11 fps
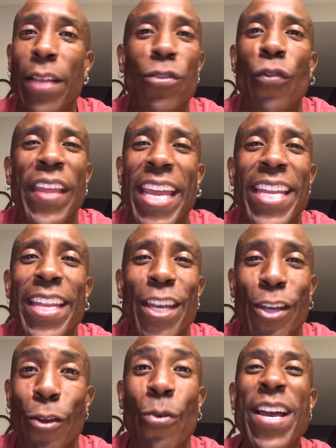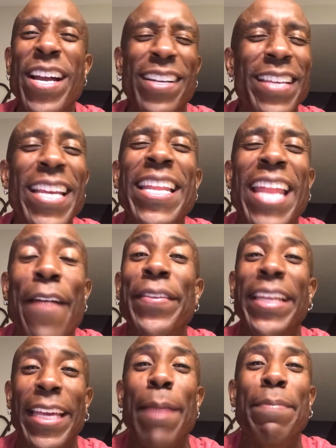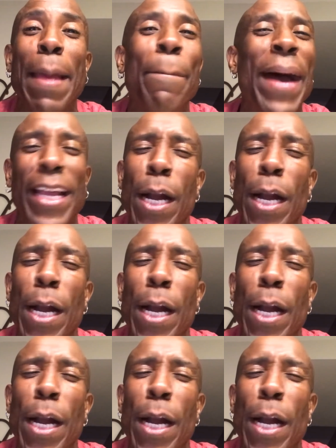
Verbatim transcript: That's the only thing he didn't do because he did everything to keep that bike